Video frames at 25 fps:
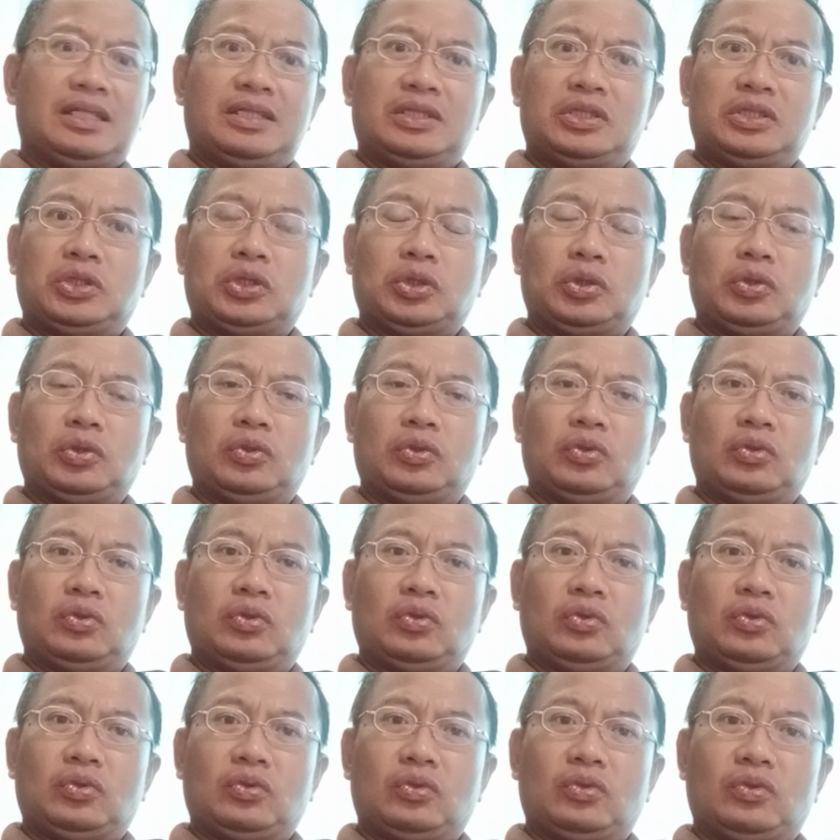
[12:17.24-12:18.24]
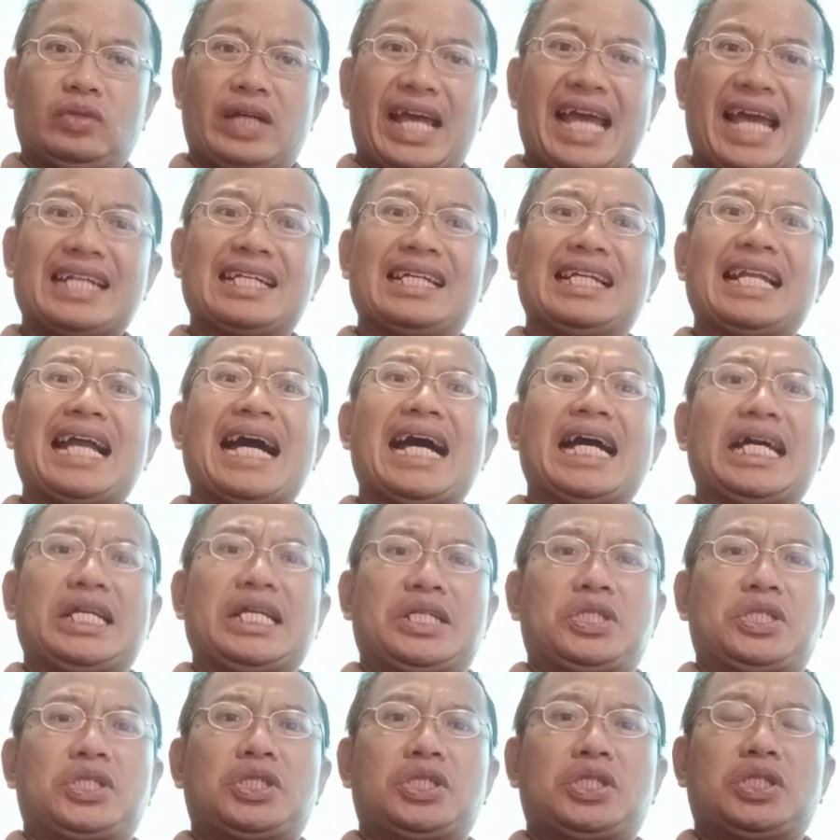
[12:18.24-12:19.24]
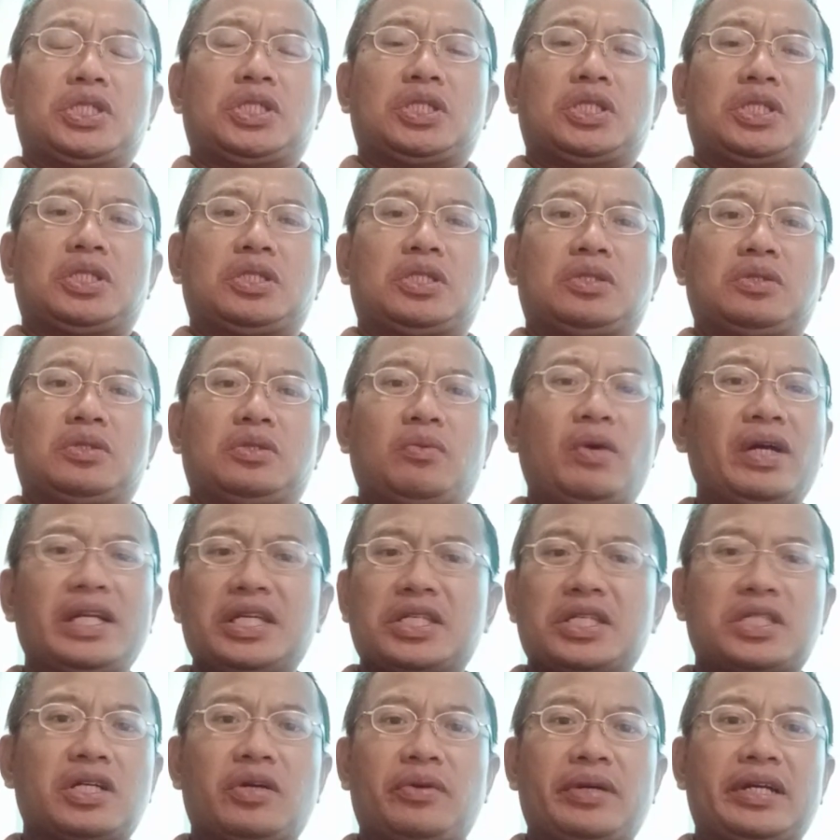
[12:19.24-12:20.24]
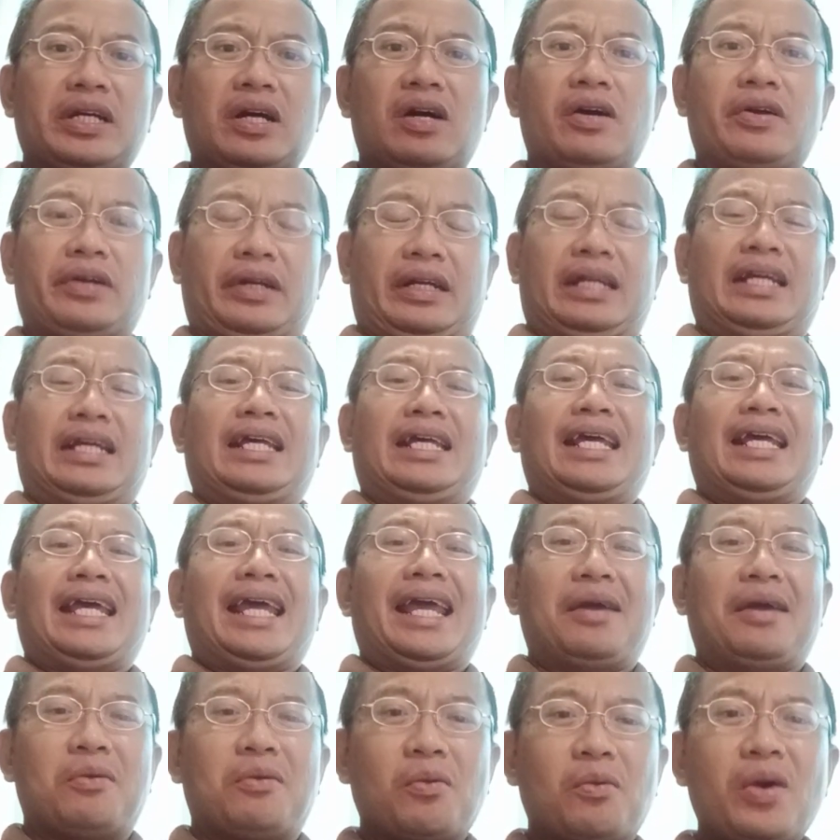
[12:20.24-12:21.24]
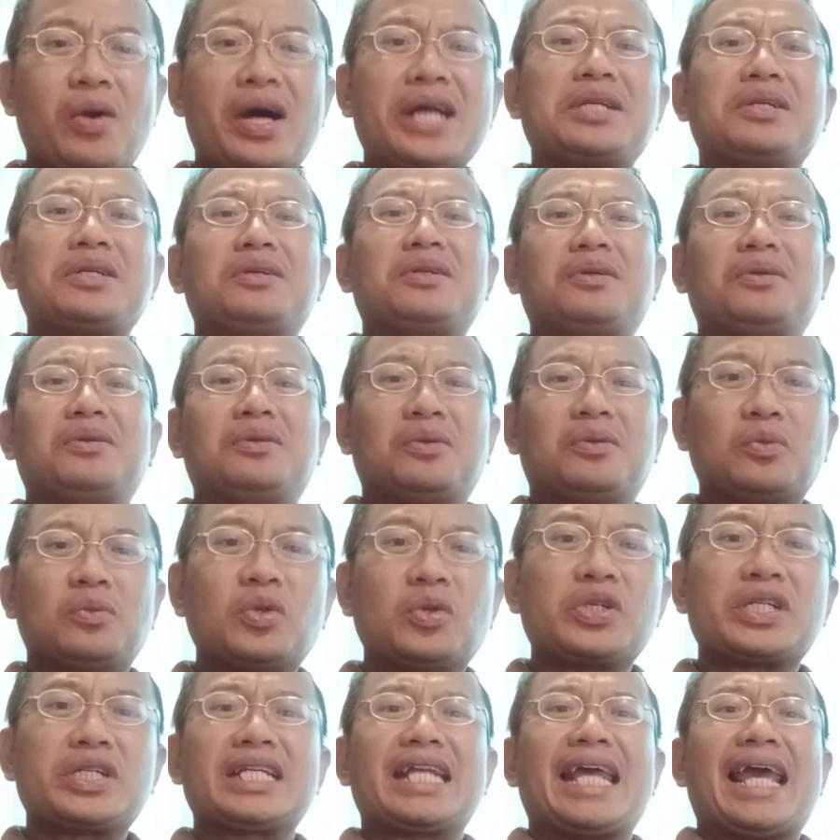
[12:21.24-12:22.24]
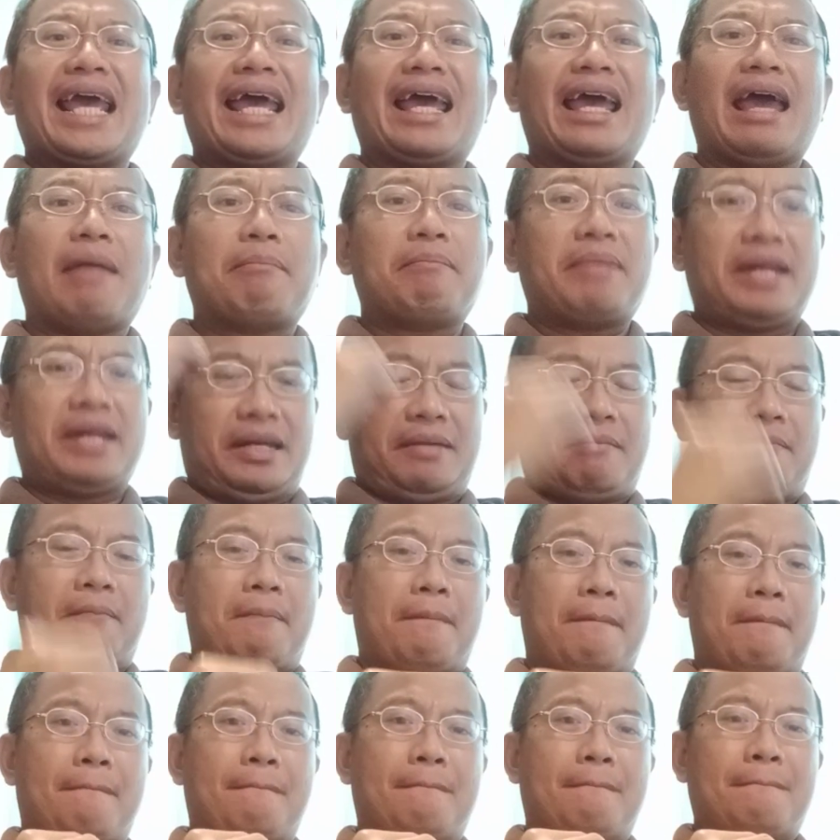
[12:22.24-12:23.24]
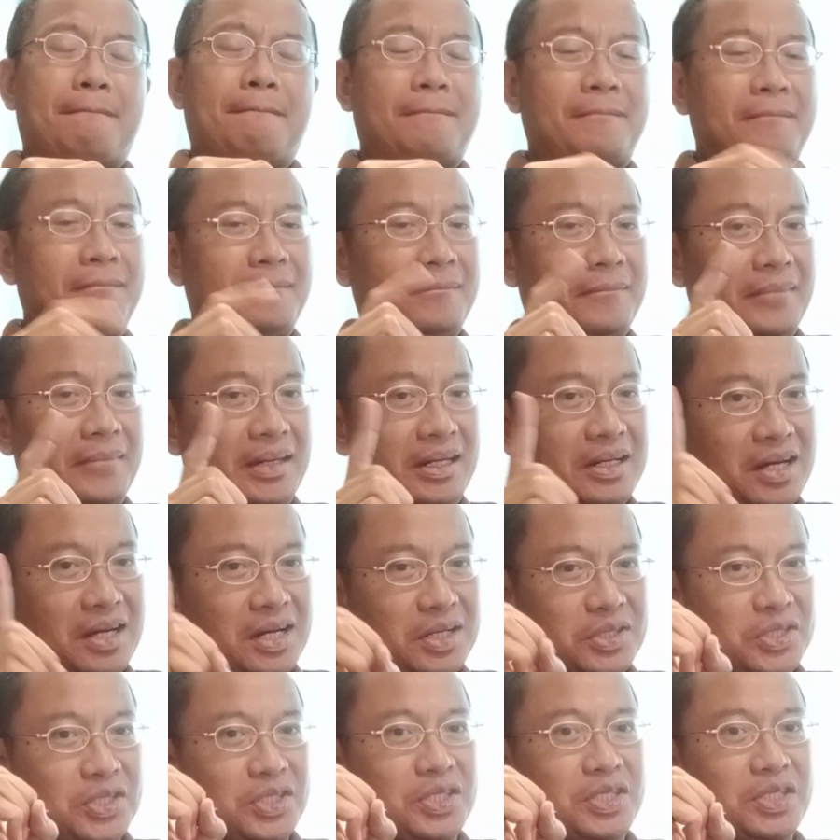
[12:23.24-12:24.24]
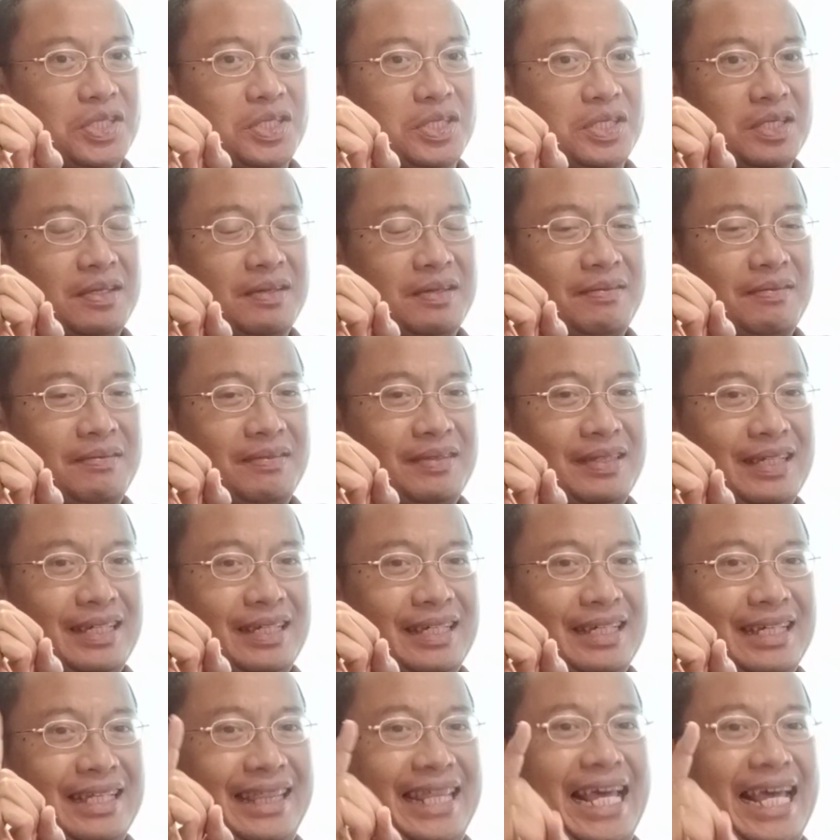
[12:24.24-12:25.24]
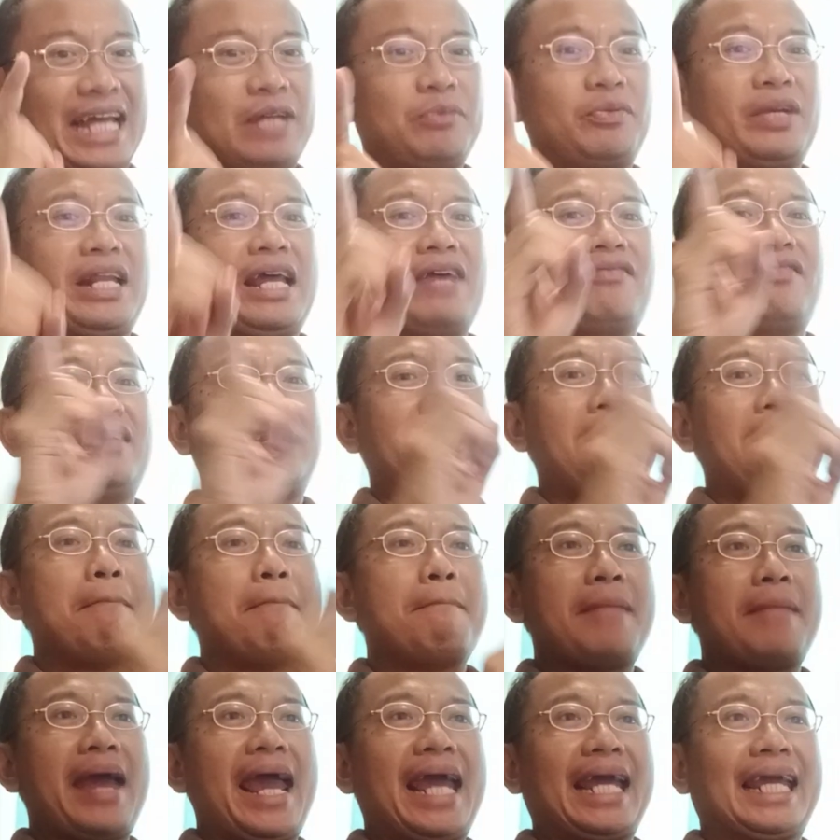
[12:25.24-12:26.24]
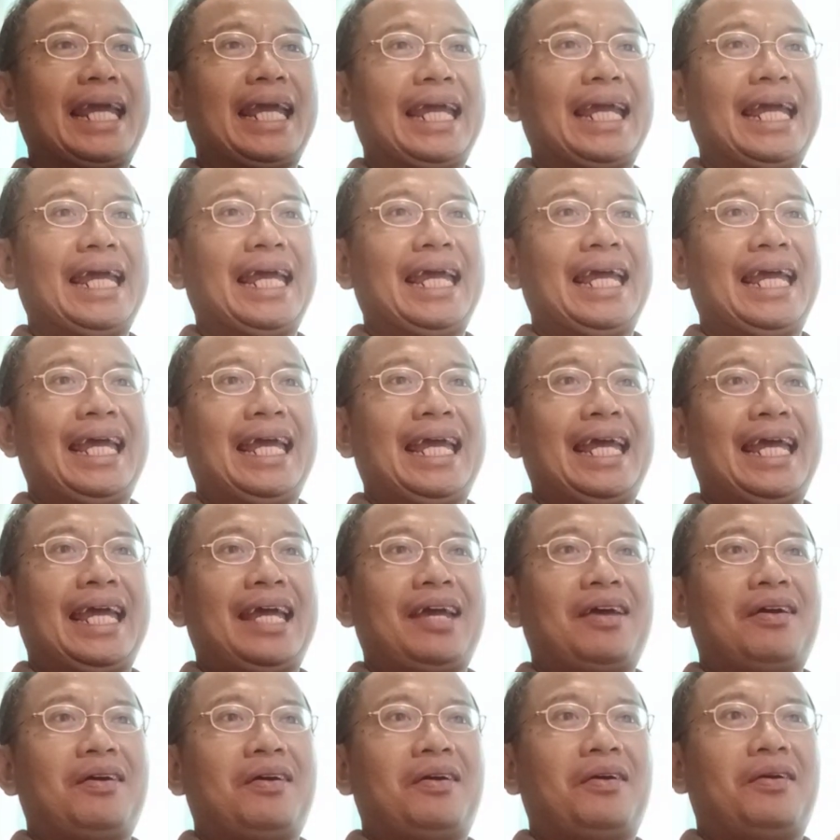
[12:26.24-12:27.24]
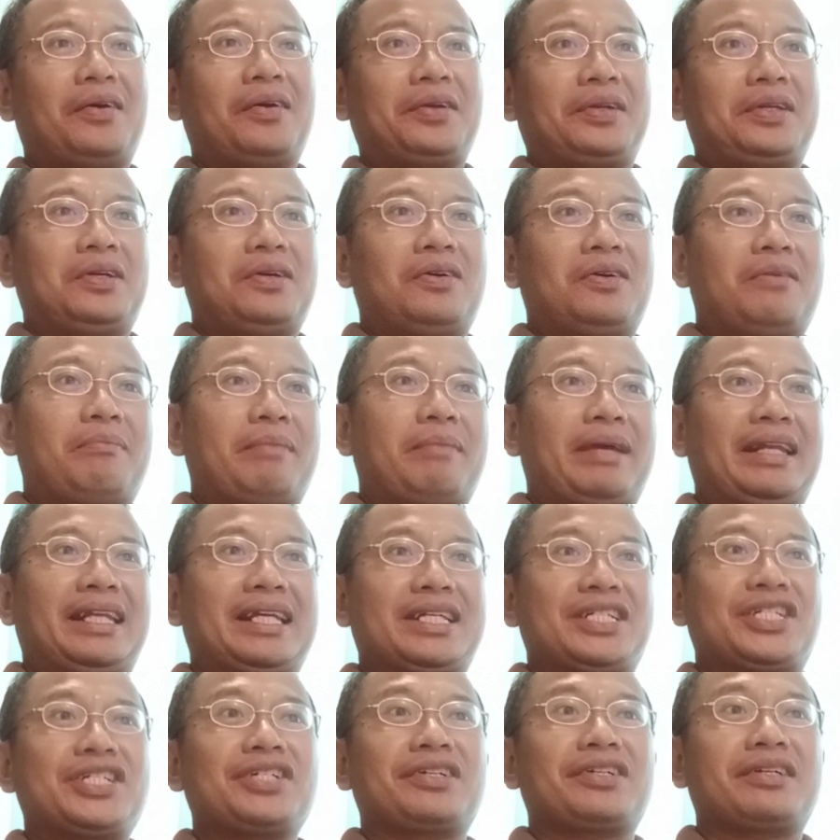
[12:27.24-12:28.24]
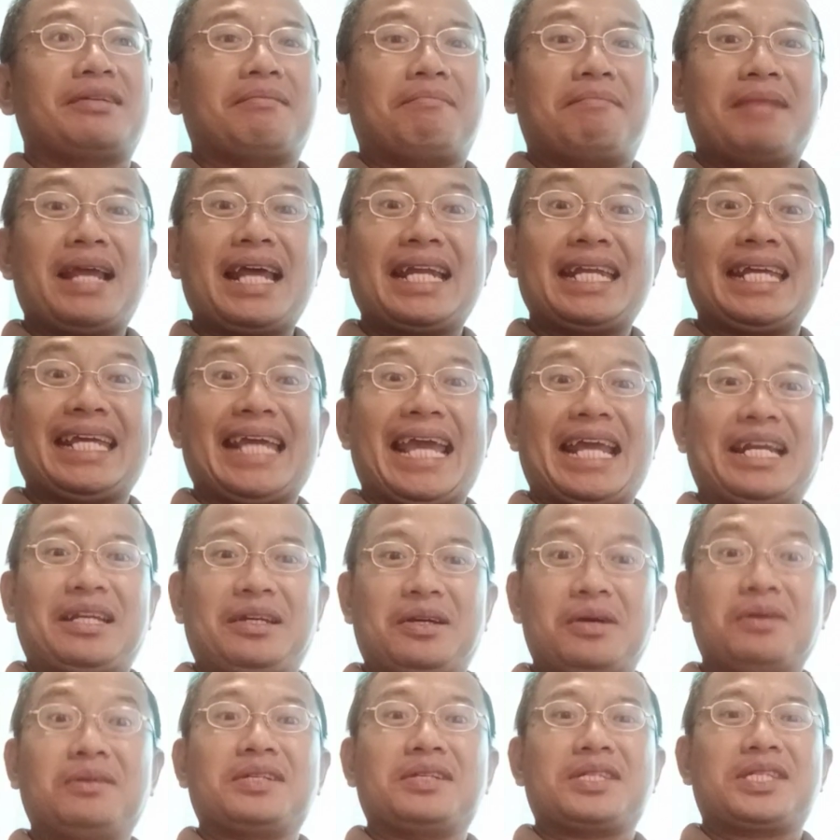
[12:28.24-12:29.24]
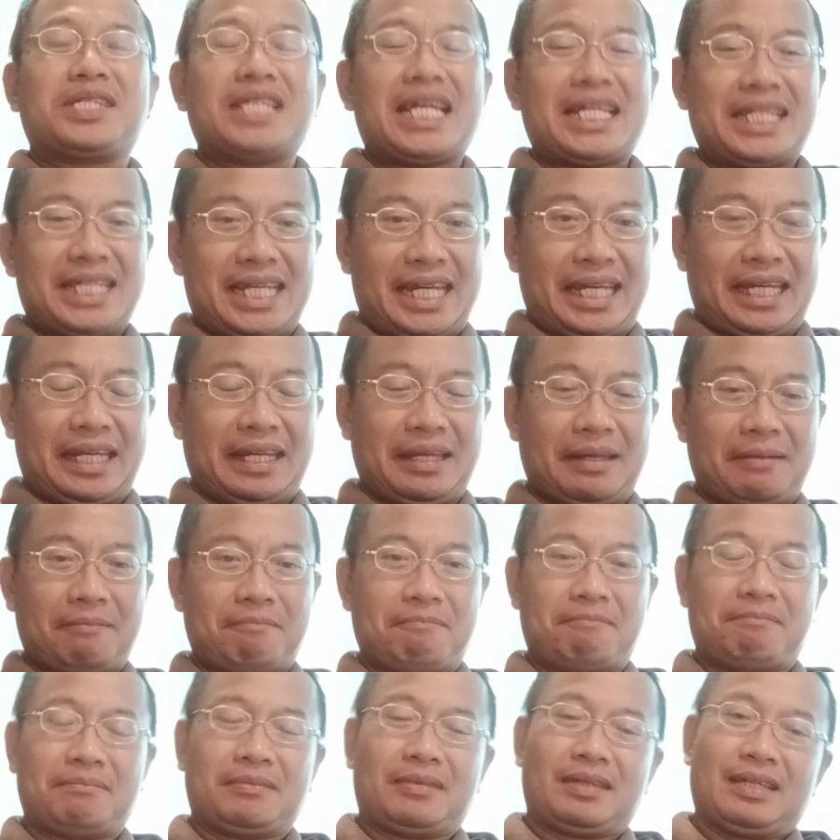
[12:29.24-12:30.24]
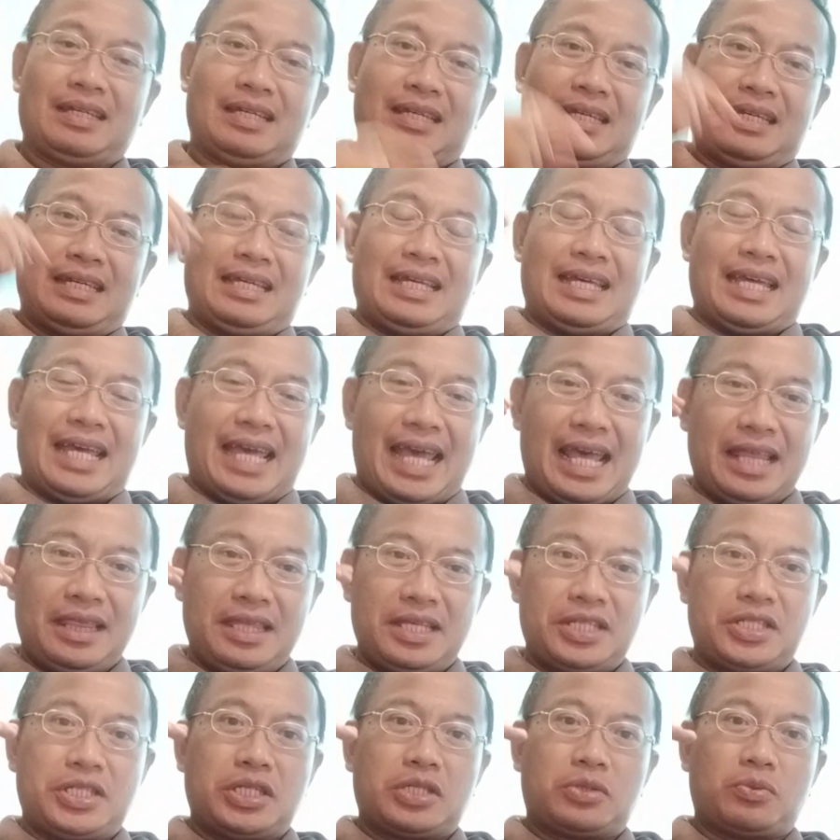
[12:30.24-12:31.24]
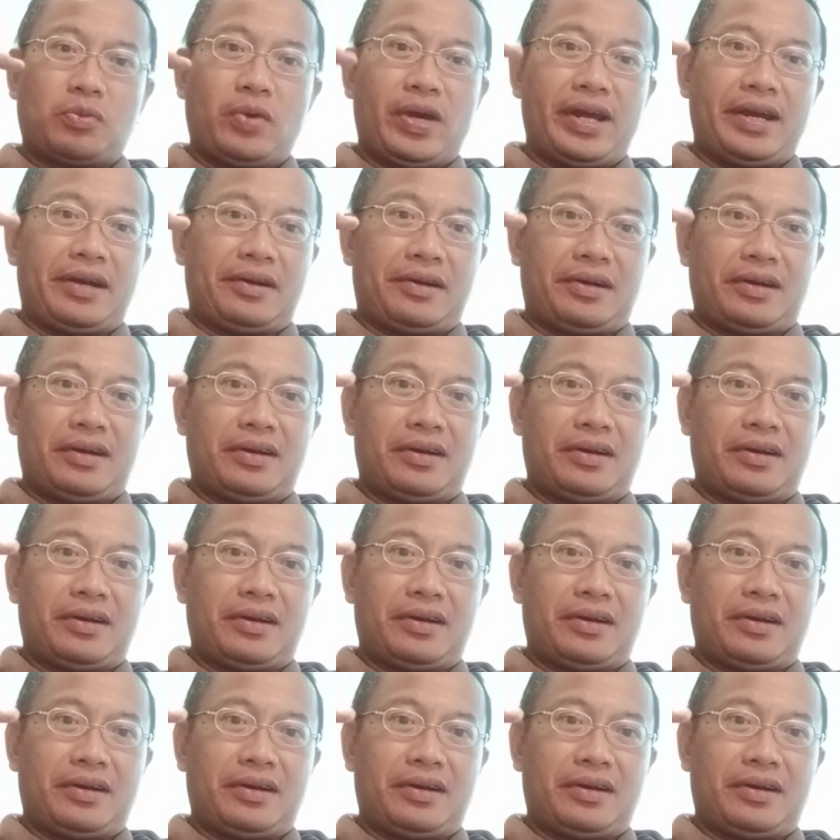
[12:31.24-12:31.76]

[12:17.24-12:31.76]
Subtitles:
to analyze what is going on and what would happen, because that will have an impact on your managerial planning and goal setting. And this is where,